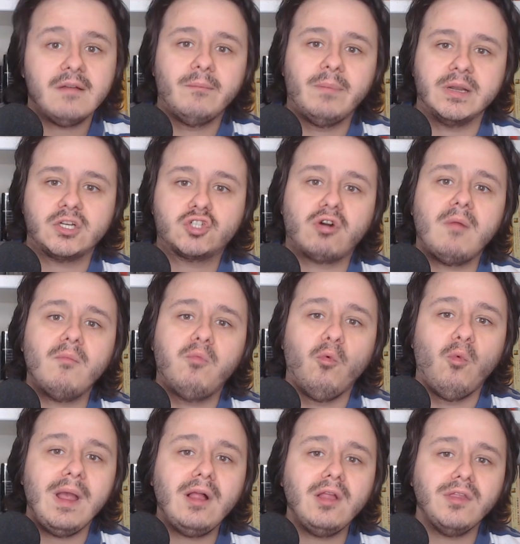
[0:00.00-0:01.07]
But Trump
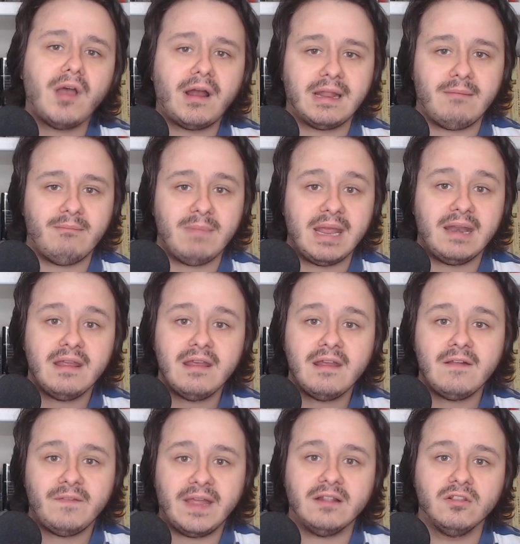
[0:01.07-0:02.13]
will not admit
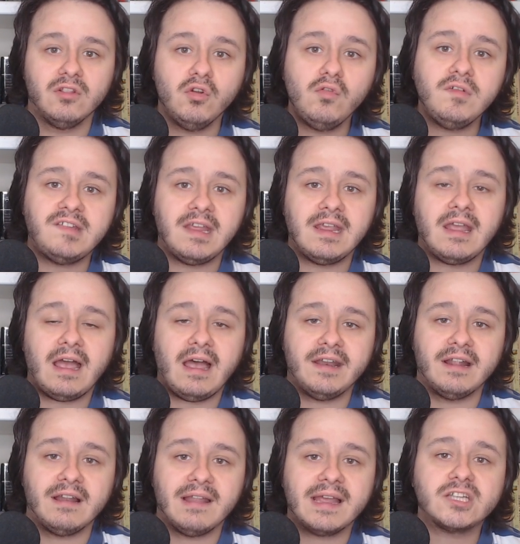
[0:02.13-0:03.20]
that losing an
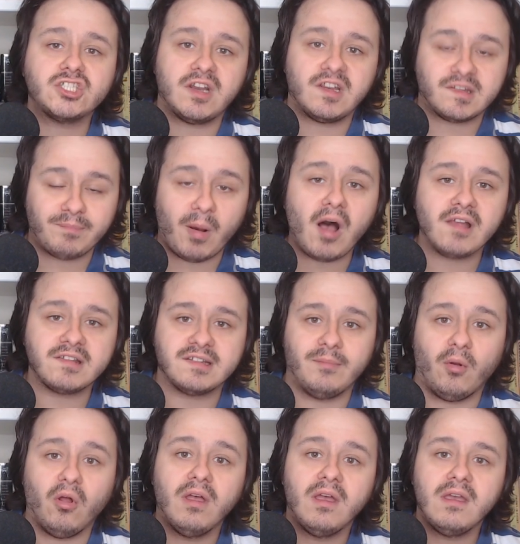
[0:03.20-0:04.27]
election is
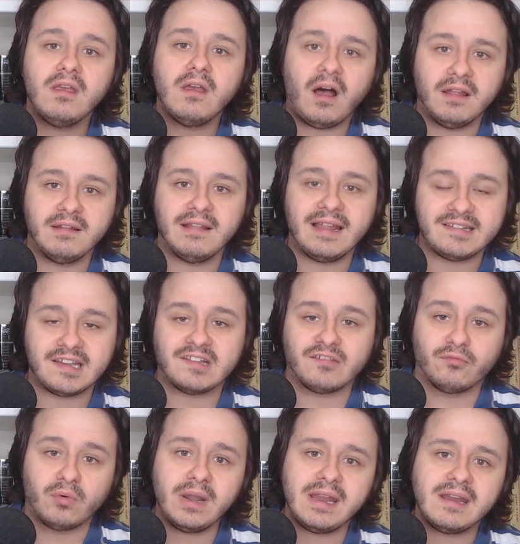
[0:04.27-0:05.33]
possible unless it's
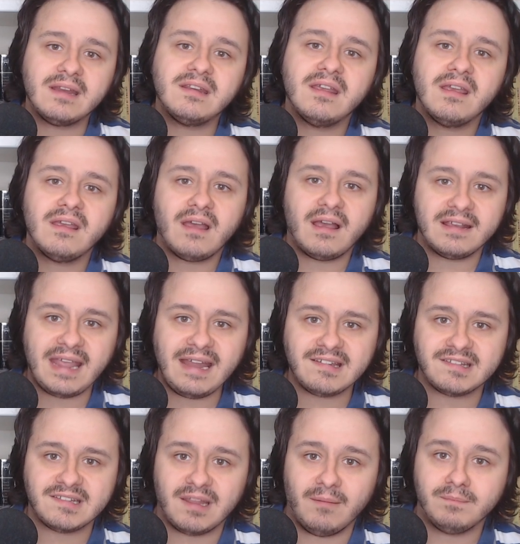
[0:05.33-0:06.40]
rigged
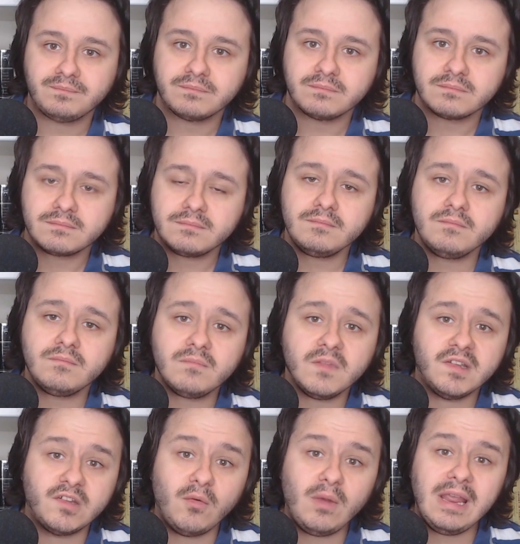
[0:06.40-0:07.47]
against him.
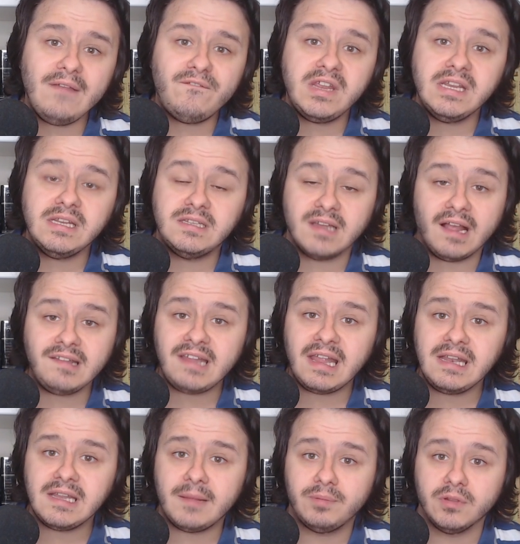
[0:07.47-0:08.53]
So if he does
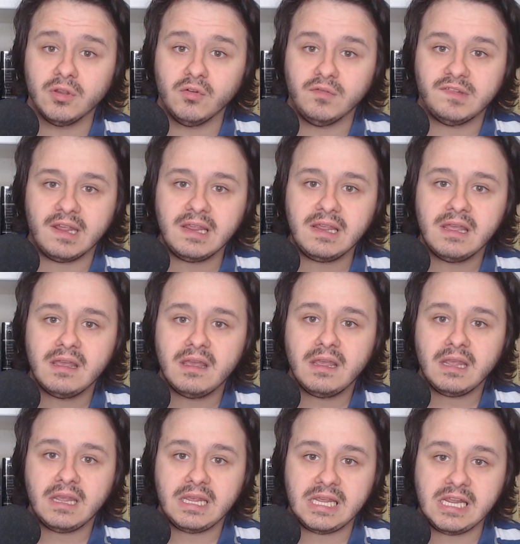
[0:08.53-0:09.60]
end up losing,
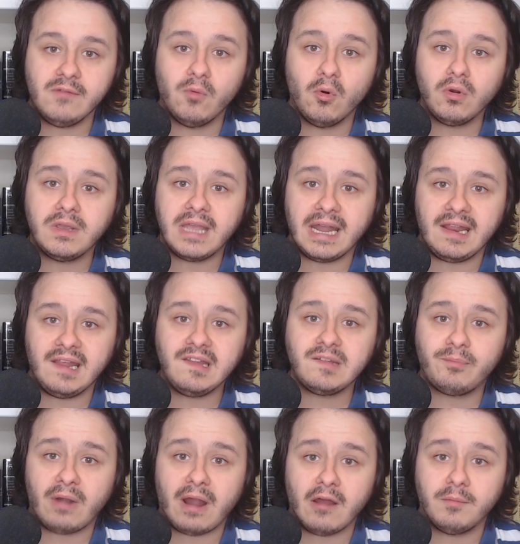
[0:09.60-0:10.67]
he will get his
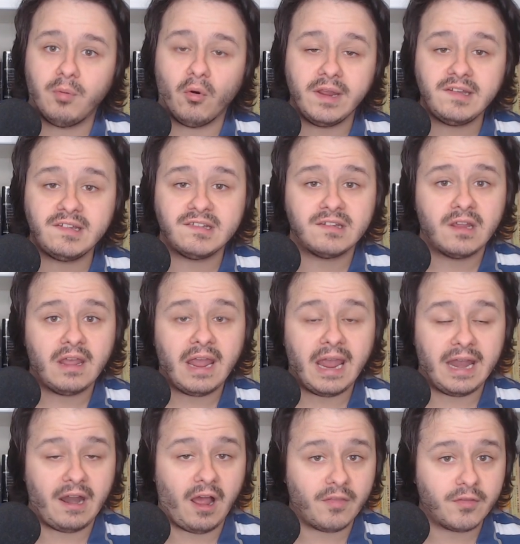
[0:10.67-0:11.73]
Proud Boys
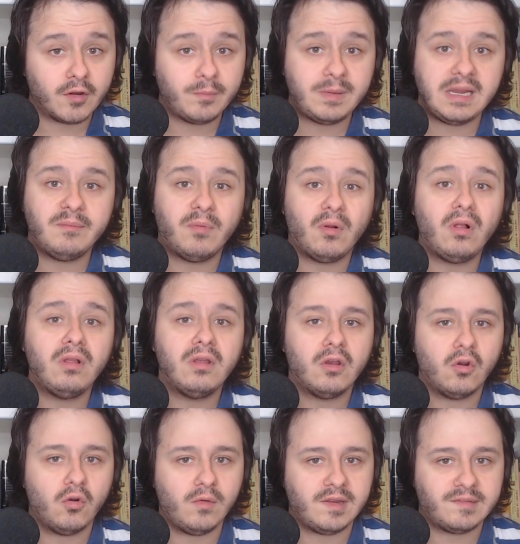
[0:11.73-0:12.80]
and other people
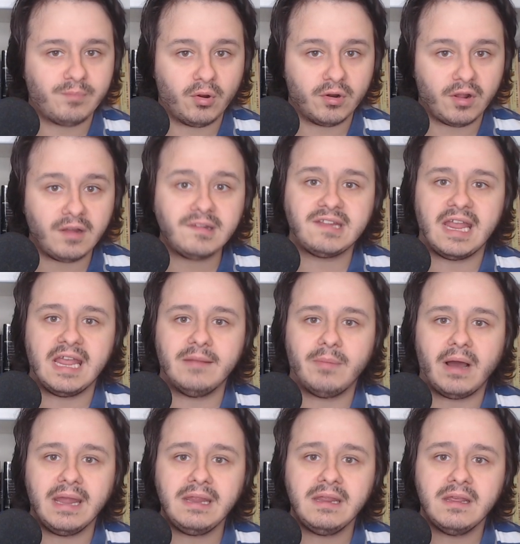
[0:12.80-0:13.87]
who he's put on
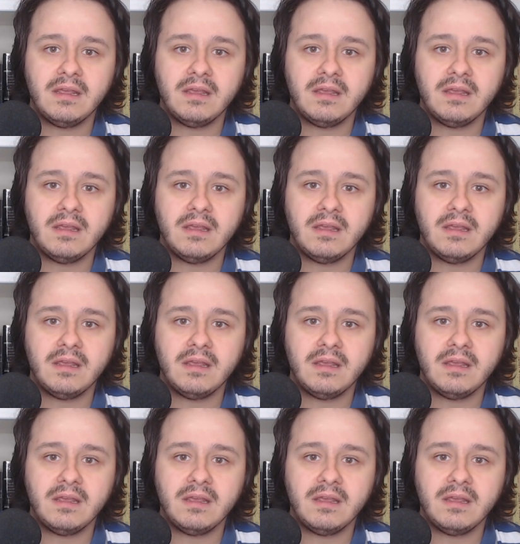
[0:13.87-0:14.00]
standby